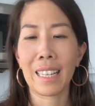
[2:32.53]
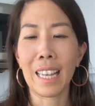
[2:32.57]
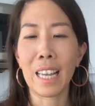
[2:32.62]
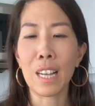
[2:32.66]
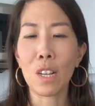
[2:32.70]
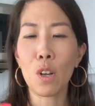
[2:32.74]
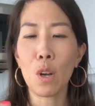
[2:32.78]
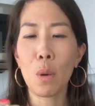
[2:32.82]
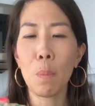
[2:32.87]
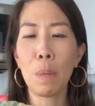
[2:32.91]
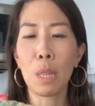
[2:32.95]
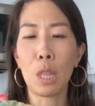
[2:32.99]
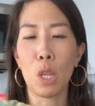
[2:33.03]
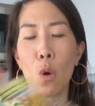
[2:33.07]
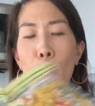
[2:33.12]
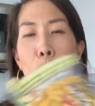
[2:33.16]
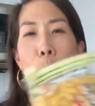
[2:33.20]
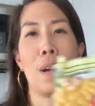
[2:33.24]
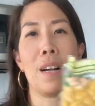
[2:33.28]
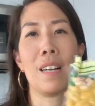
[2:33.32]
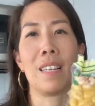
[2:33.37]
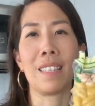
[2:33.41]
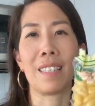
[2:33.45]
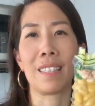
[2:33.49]
Ginkgo
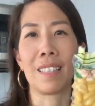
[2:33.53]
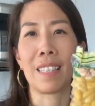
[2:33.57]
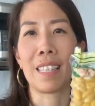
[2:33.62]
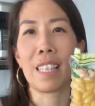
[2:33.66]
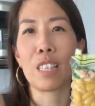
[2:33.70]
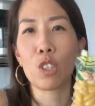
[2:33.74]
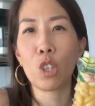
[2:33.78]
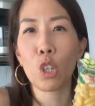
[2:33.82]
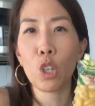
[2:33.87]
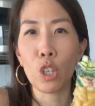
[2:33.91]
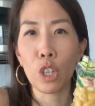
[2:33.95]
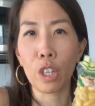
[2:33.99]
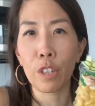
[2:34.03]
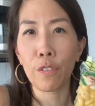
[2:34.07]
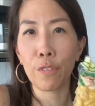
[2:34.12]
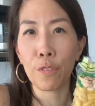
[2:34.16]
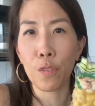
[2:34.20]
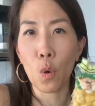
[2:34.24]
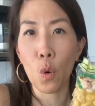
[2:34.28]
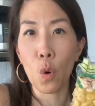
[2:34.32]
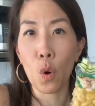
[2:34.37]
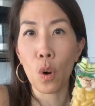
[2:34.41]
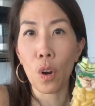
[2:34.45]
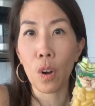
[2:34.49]
bilobas. These are good
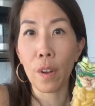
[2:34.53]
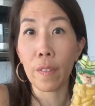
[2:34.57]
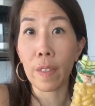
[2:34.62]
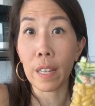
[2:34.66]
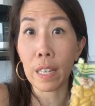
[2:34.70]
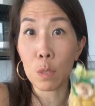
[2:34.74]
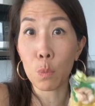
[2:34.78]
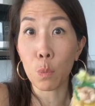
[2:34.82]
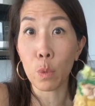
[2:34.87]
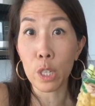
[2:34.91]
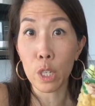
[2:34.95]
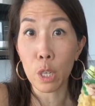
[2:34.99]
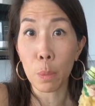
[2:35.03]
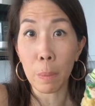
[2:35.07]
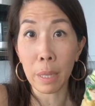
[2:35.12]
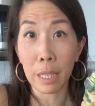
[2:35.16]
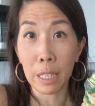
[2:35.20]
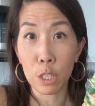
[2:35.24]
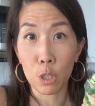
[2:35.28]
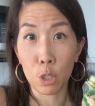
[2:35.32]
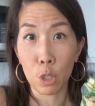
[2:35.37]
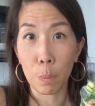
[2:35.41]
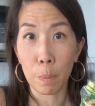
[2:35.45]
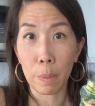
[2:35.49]
for this winter
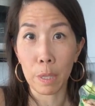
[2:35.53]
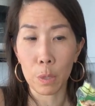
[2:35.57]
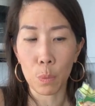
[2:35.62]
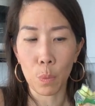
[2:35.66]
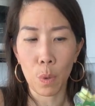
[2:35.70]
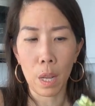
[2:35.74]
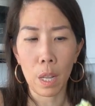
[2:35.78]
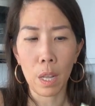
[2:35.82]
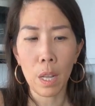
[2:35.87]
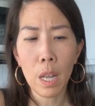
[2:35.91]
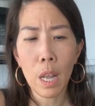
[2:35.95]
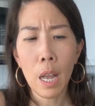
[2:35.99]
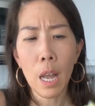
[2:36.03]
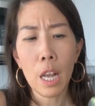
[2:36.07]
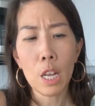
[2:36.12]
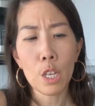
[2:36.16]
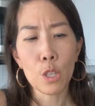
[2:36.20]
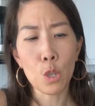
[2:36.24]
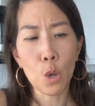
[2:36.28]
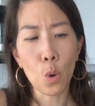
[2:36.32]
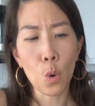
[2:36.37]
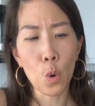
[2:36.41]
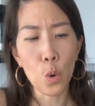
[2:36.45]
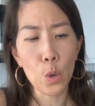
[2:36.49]
melon soup as well.
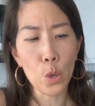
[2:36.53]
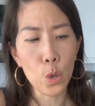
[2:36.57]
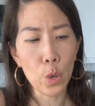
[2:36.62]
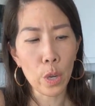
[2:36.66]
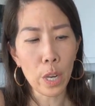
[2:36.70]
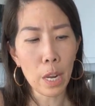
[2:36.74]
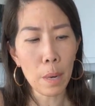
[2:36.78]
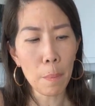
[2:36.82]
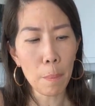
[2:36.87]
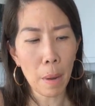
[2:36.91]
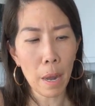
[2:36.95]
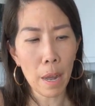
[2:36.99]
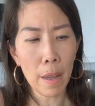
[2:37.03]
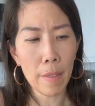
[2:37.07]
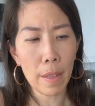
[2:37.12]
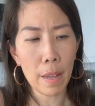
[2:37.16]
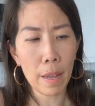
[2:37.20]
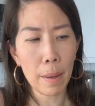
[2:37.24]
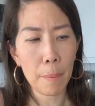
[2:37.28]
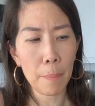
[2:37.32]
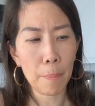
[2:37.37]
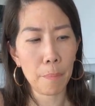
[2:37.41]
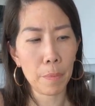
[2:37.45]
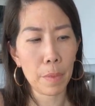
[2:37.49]
So you can buy
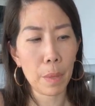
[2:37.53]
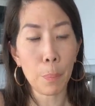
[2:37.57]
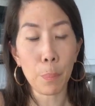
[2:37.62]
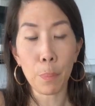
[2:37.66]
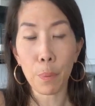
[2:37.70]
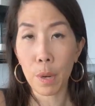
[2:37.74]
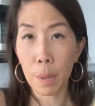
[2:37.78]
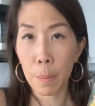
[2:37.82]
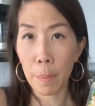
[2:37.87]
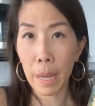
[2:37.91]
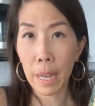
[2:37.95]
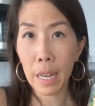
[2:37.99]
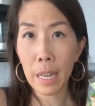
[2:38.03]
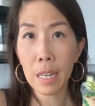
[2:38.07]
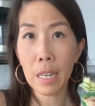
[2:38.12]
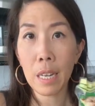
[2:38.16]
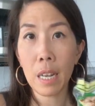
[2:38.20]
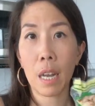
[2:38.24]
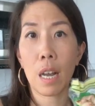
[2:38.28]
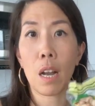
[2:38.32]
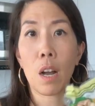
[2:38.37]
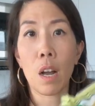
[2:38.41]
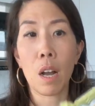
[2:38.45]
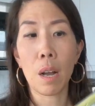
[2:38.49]
them
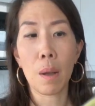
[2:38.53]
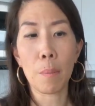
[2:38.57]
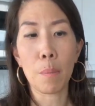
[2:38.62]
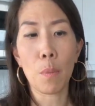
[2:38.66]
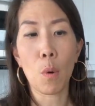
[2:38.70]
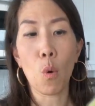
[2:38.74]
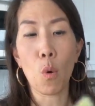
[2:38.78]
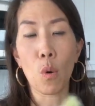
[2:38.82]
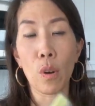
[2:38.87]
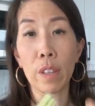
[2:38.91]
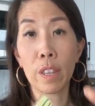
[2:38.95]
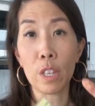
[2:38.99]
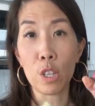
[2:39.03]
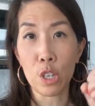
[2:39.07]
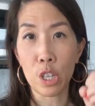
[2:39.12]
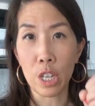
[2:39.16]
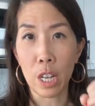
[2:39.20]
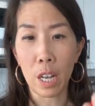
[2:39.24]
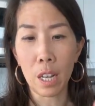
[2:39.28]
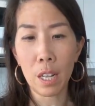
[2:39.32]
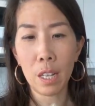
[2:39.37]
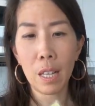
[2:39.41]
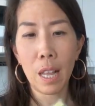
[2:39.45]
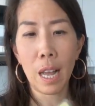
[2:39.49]
pre-made or in the
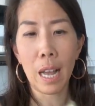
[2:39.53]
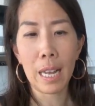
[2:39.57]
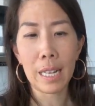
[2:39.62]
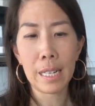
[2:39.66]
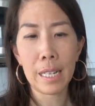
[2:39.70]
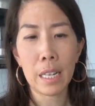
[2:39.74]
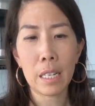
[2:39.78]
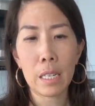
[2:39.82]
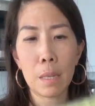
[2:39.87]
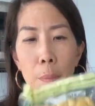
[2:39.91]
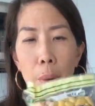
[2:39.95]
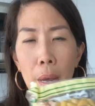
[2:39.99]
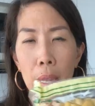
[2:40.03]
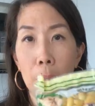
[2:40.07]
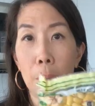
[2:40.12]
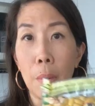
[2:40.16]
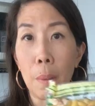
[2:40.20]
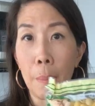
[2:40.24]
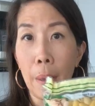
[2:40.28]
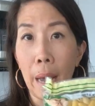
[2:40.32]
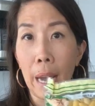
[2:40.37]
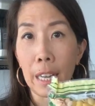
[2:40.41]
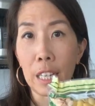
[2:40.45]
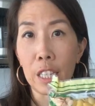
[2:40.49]
shell. I tend to buy them
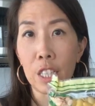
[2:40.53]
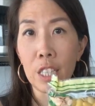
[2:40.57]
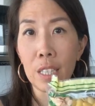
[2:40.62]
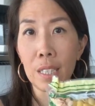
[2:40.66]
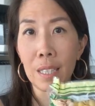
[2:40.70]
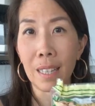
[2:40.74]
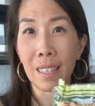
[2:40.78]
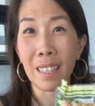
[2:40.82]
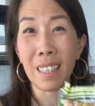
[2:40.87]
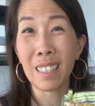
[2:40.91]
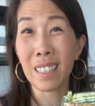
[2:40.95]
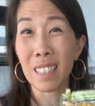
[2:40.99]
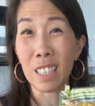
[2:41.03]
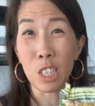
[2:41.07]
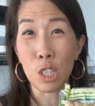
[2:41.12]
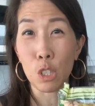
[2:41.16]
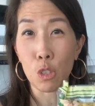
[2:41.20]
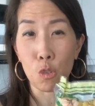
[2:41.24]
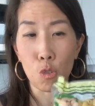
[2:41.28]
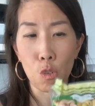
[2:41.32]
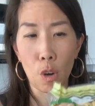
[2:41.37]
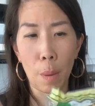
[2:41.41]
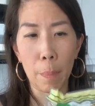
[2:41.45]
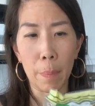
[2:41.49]
in packages like this and
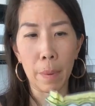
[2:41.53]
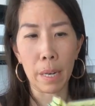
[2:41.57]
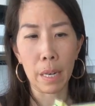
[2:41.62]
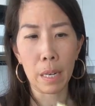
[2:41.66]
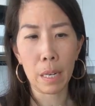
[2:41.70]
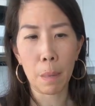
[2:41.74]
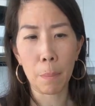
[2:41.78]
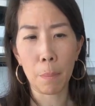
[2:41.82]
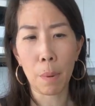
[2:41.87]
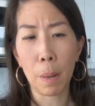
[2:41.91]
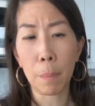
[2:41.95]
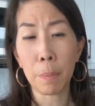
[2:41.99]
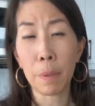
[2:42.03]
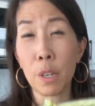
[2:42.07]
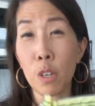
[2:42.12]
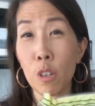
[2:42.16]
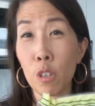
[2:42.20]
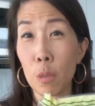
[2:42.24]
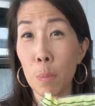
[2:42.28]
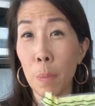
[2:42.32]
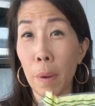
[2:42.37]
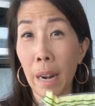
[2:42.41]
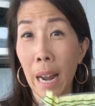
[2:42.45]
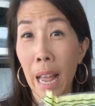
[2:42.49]
just drop it in. I'm probably going
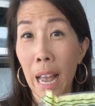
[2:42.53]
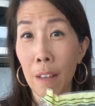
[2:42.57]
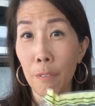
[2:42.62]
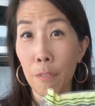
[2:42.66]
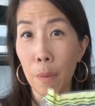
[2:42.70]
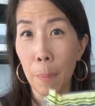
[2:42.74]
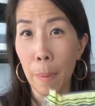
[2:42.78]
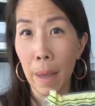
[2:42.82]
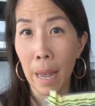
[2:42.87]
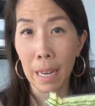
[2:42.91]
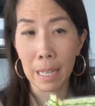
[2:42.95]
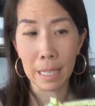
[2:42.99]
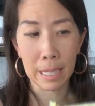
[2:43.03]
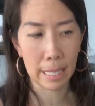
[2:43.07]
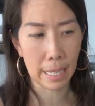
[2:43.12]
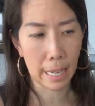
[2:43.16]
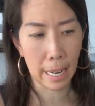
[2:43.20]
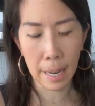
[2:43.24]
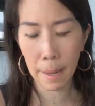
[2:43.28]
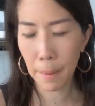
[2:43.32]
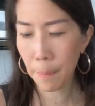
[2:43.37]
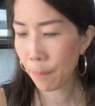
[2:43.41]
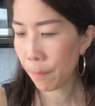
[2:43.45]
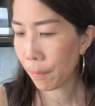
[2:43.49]
to use about half a pack
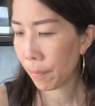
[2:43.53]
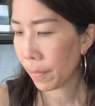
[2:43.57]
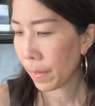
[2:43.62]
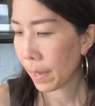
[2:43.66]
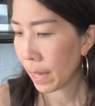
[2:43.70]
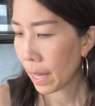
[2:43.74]
today.